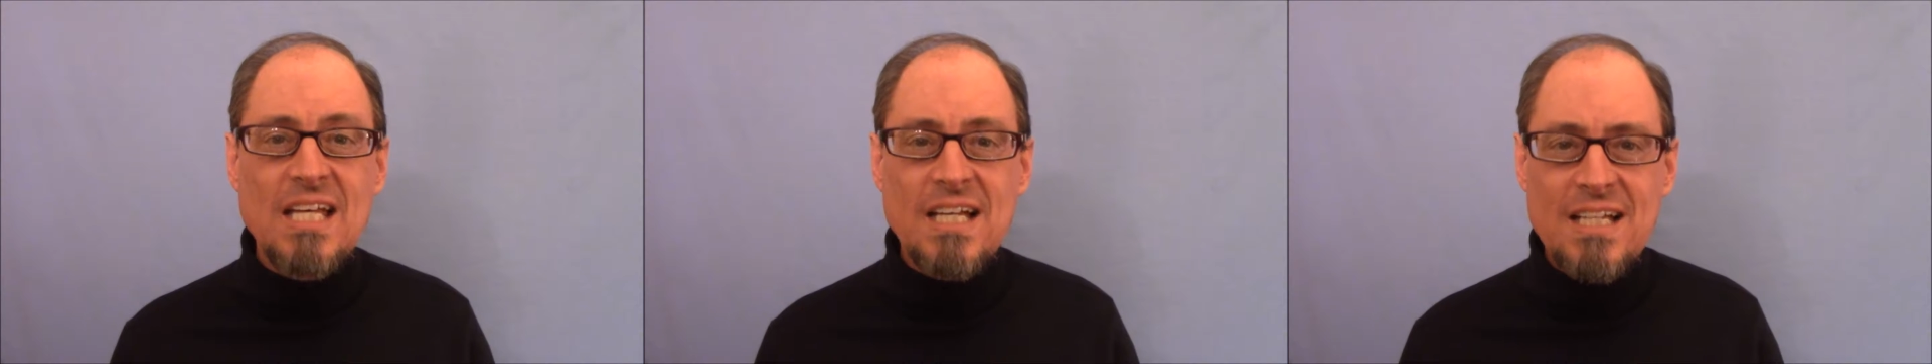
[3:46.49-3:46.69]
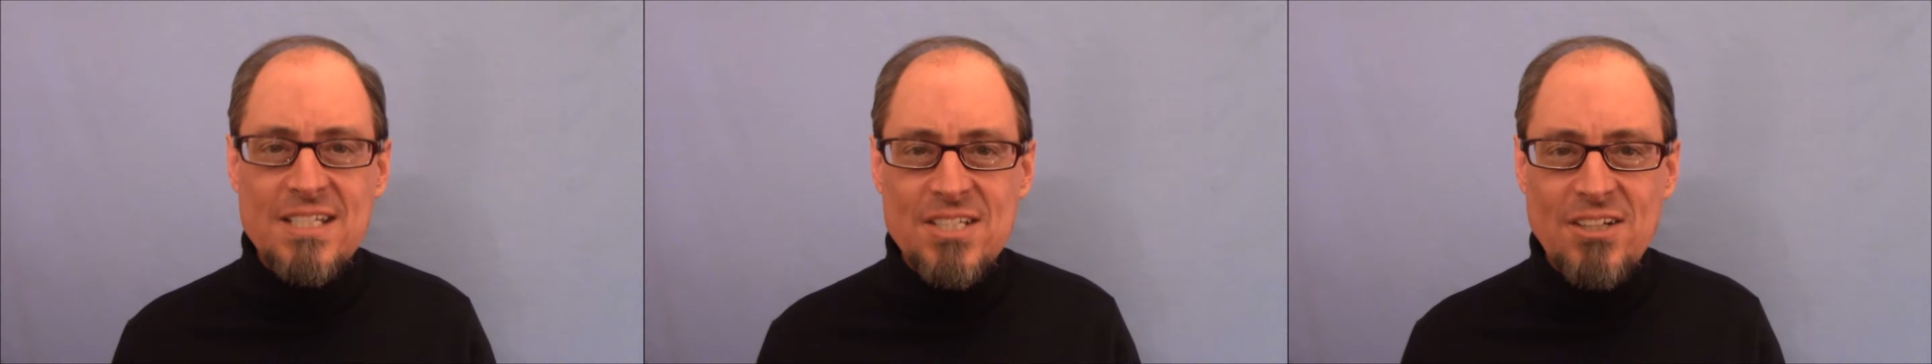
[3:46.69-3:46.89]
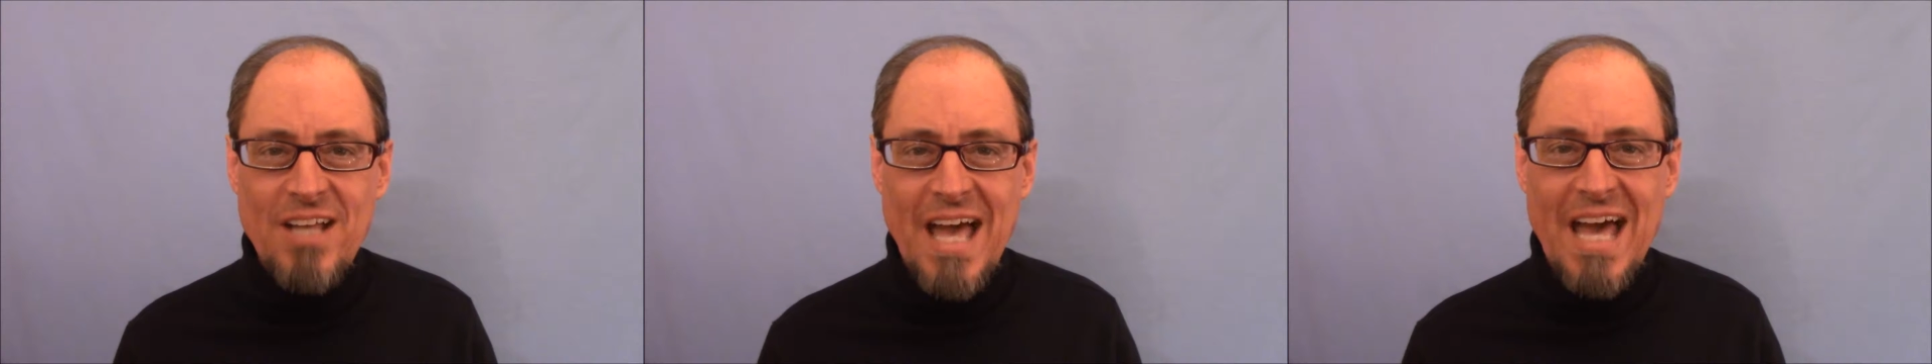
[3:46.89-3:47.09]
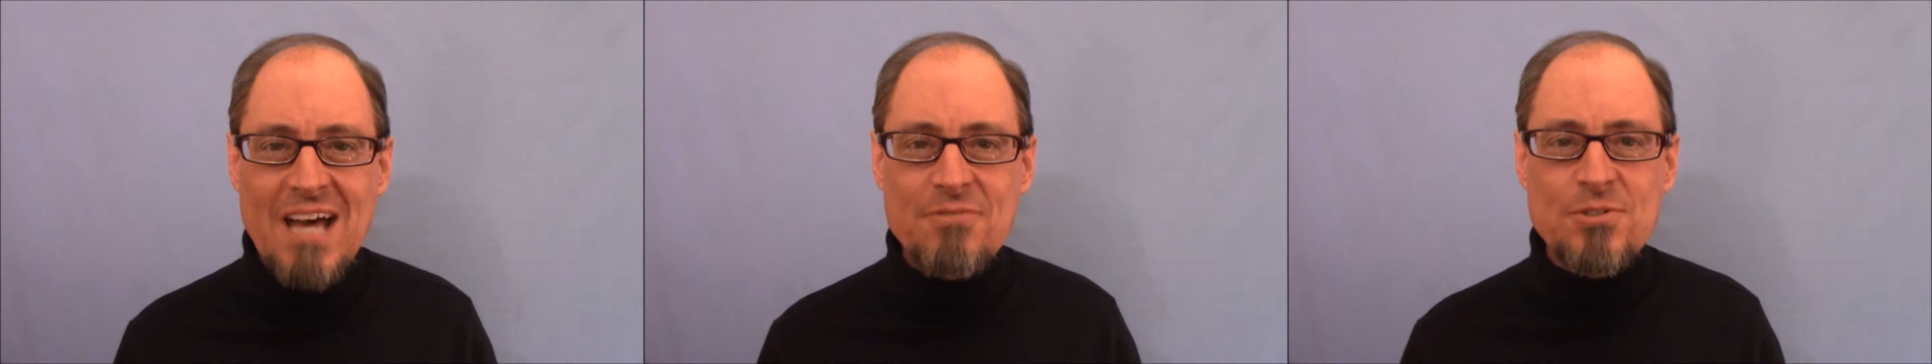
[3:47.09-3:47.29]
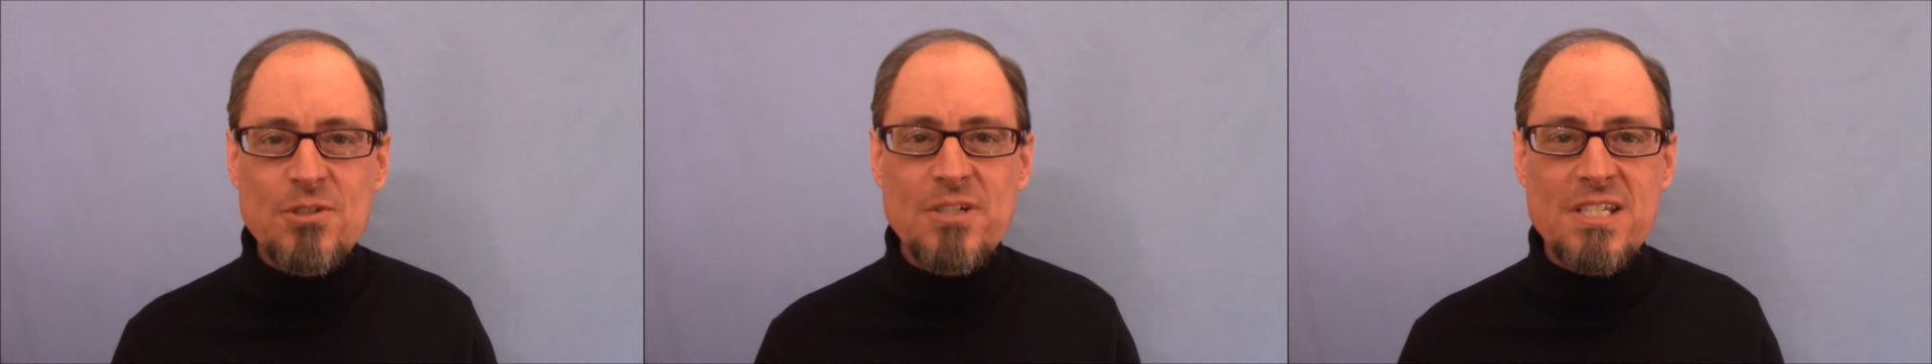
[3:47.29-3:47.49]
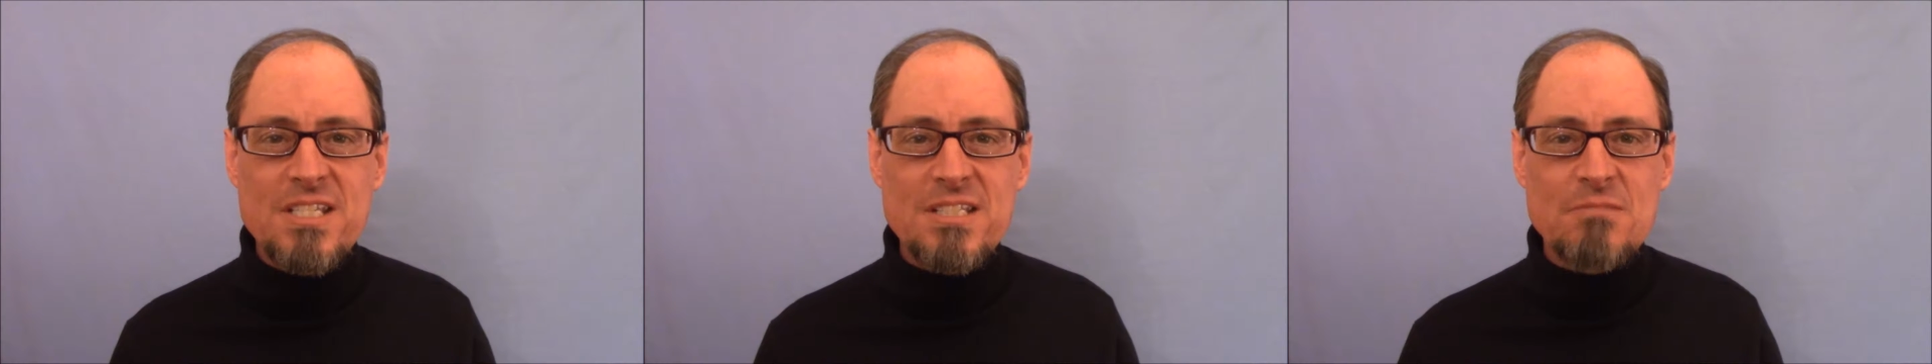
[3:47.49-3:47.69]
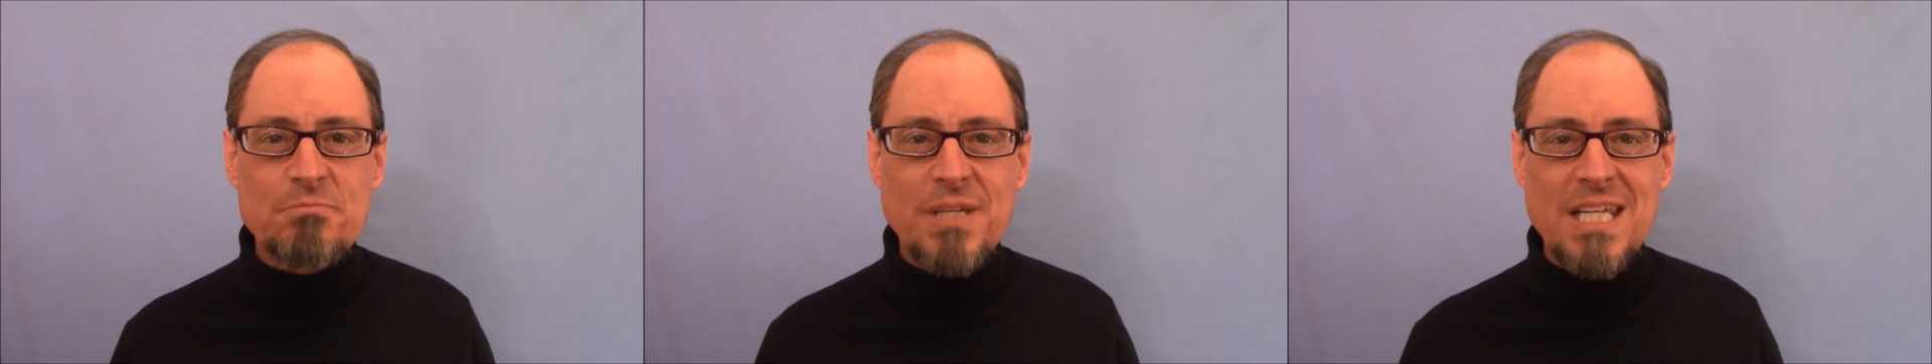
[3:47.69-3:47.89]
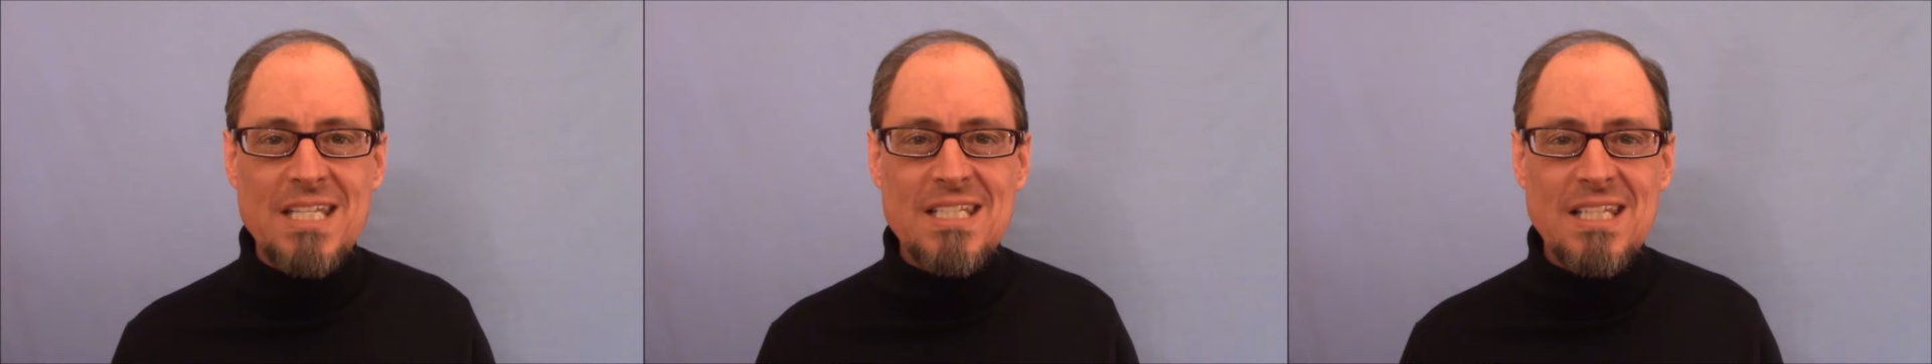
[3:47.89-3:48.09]
until after His
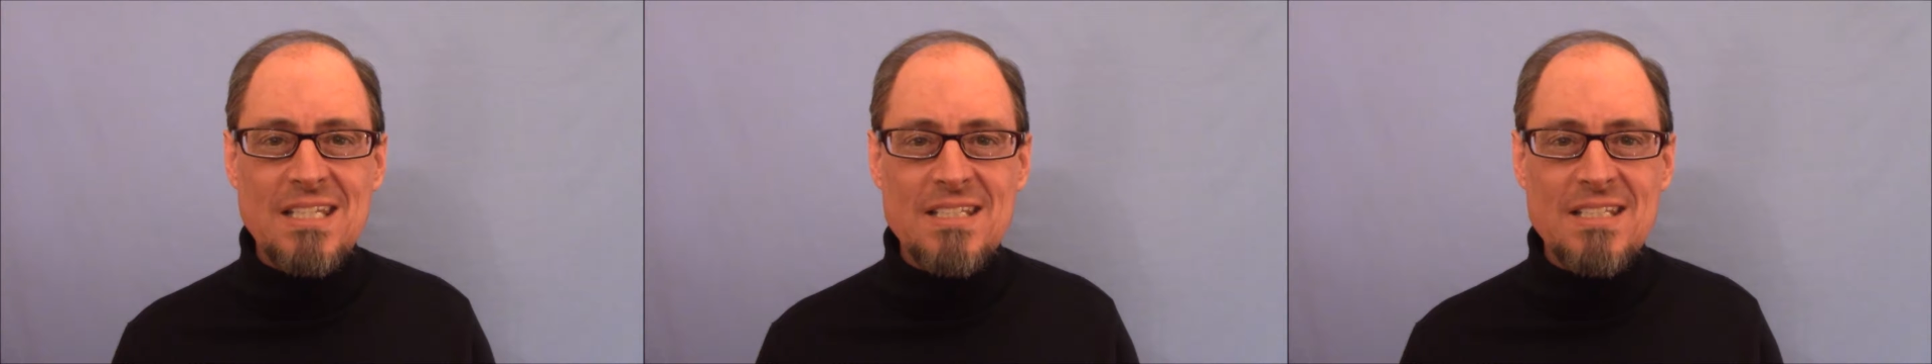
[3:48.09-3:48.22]
impending